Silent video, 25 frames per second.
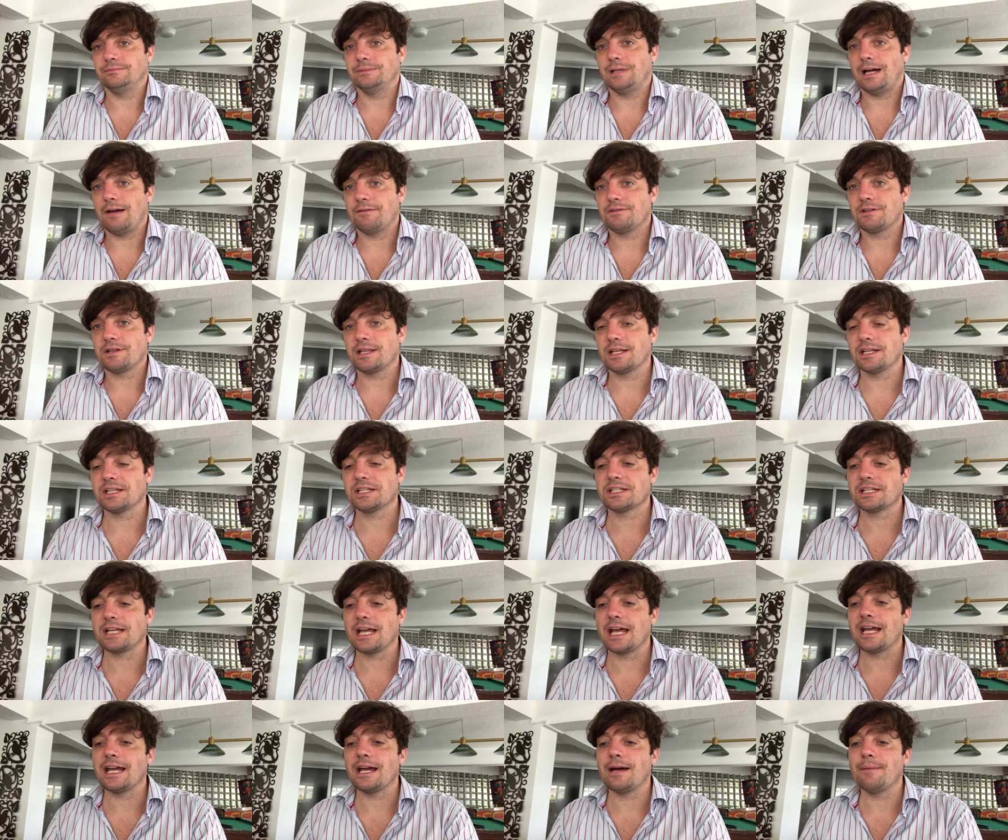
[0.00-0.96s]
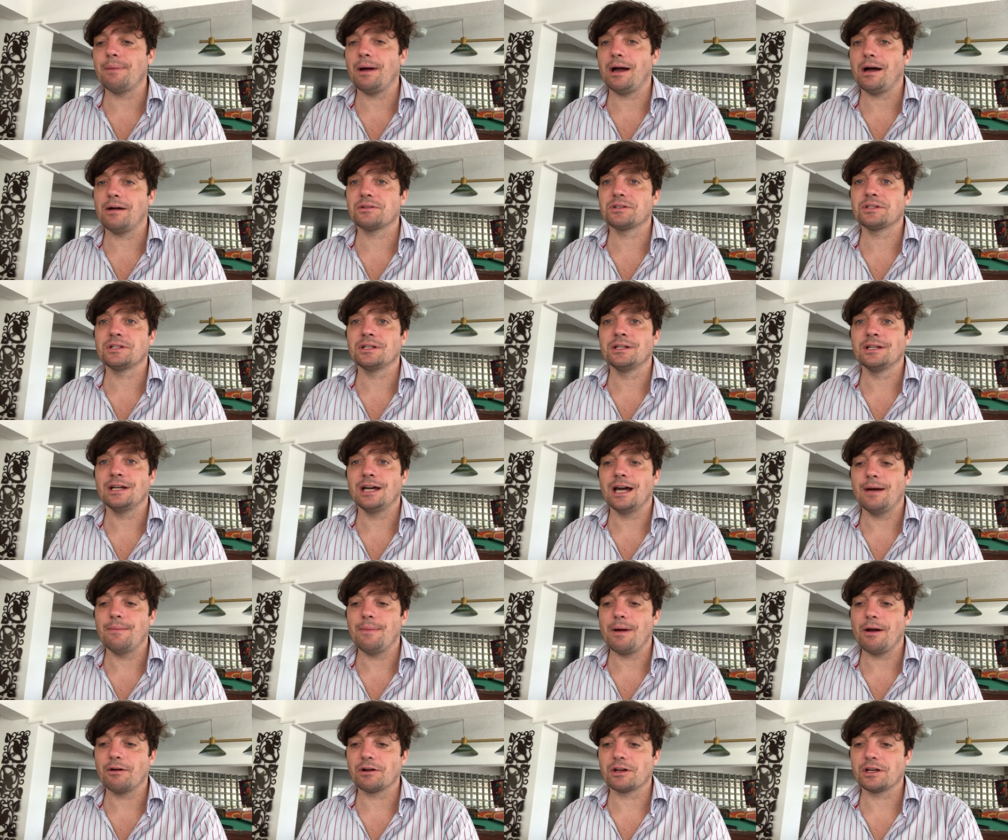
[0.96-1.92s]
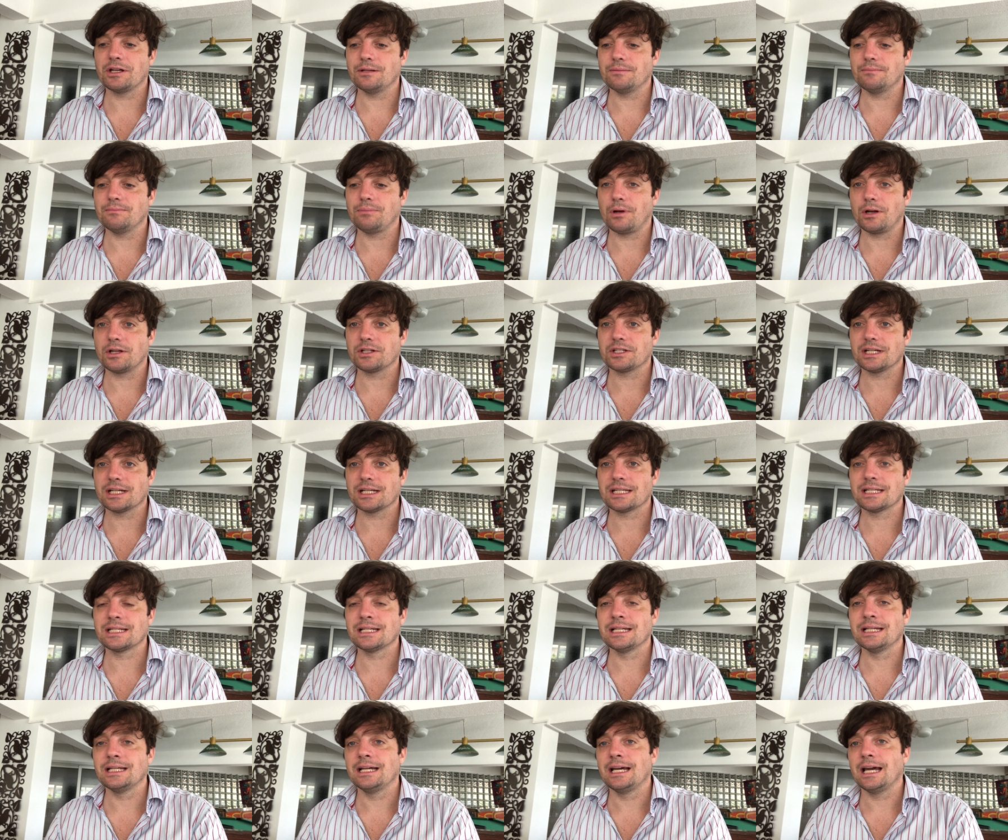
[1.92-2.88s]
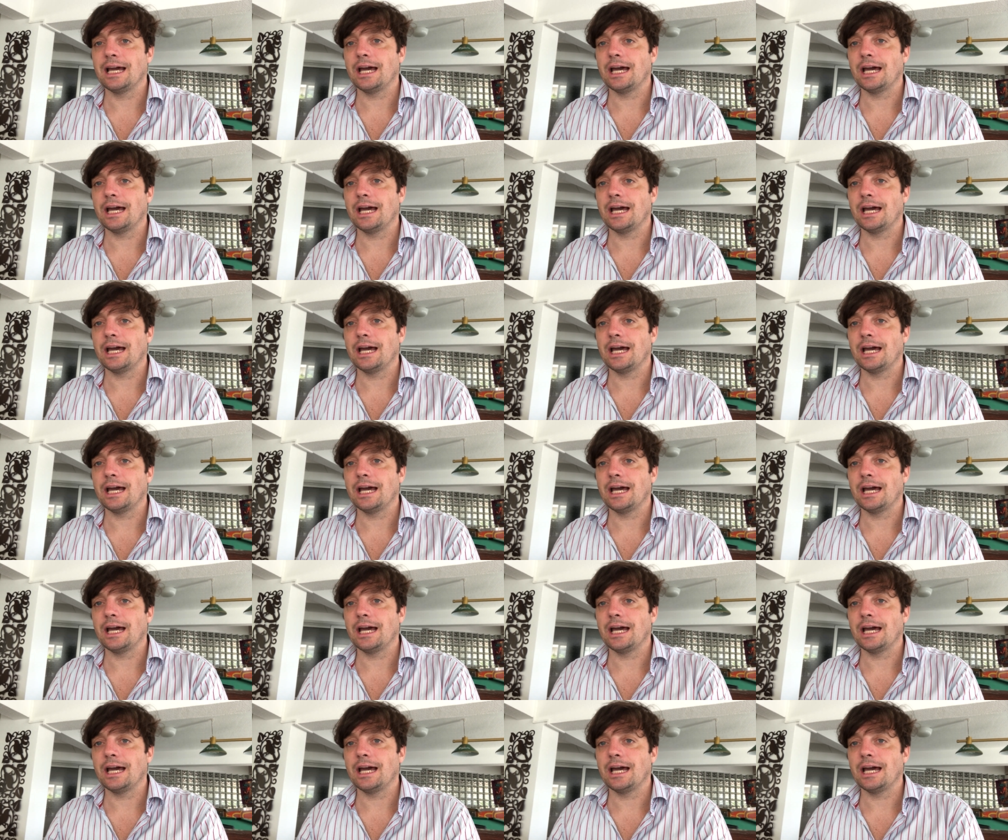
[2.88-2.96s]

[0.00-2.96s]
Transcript: have something to say about American politics